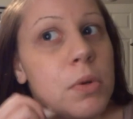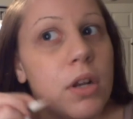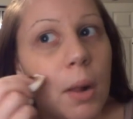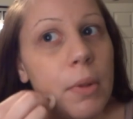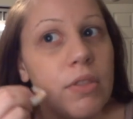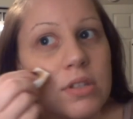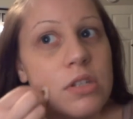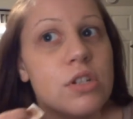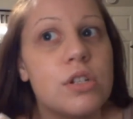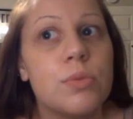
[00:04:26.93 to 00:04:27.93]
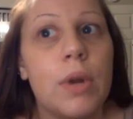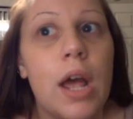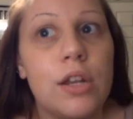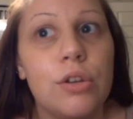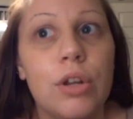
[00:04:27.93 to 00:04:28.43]
but I mean, this is just what
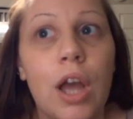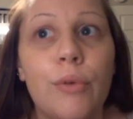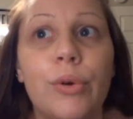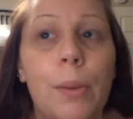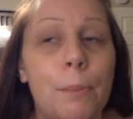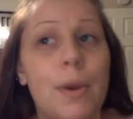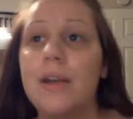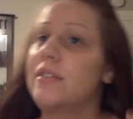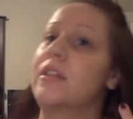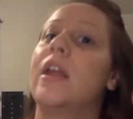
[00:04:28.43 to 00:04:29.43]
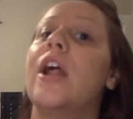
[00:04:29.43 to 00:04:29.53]
I do to cover up my skin.